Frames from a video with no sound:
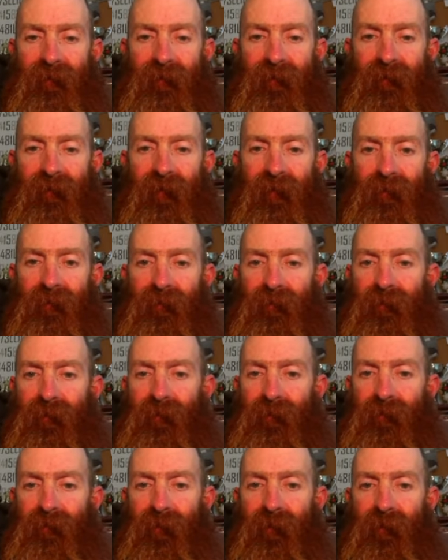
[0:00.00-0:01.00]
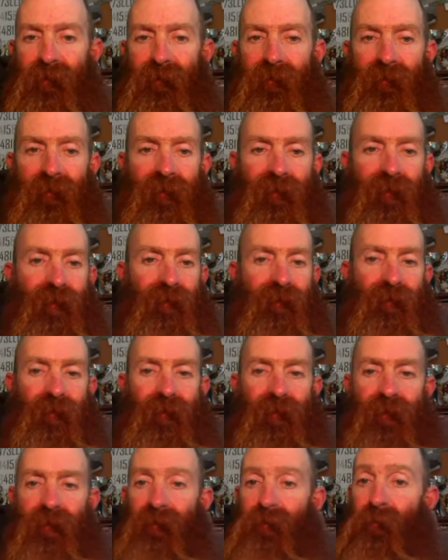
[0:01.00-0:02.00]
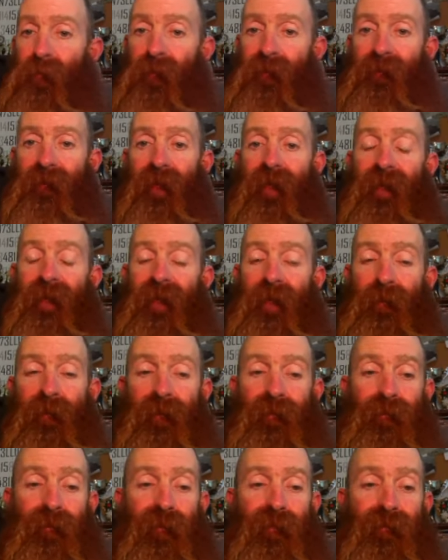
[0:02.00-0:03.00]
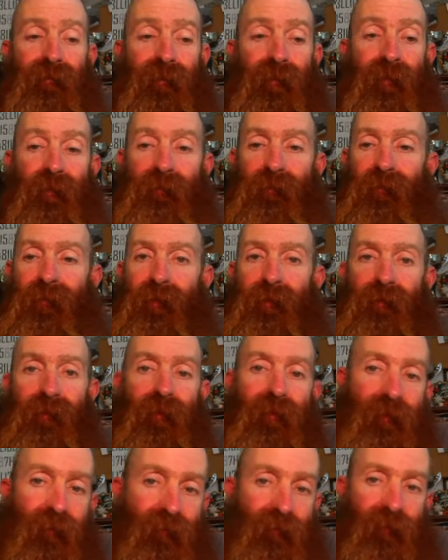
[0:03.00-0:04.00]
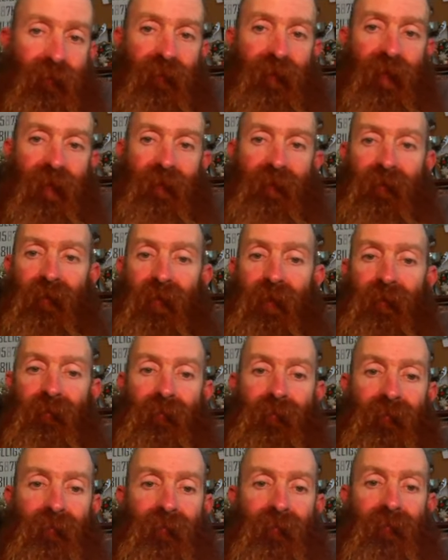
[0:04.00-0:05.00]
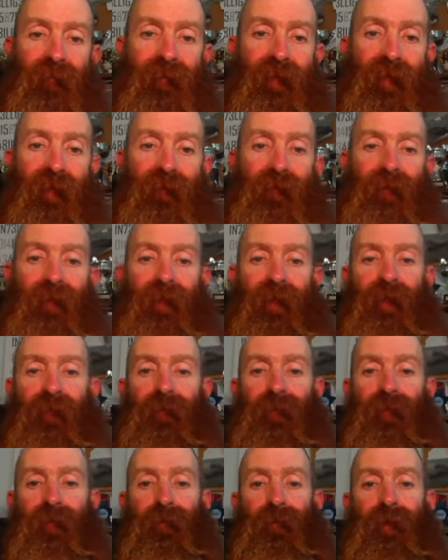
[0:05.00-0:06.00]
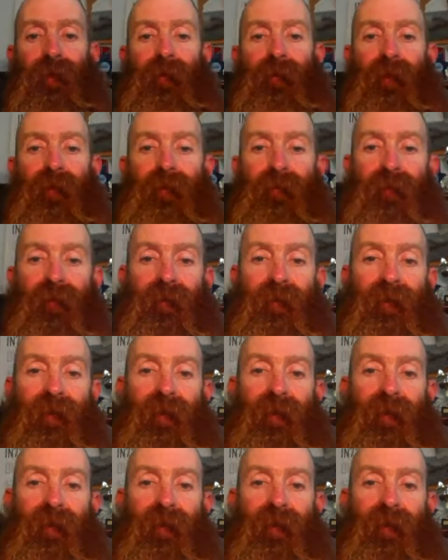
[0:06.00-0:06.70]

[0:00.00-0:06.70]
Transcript: Yes, the phone is my sound coming through fine? Because I've got the headset. That's the trick question.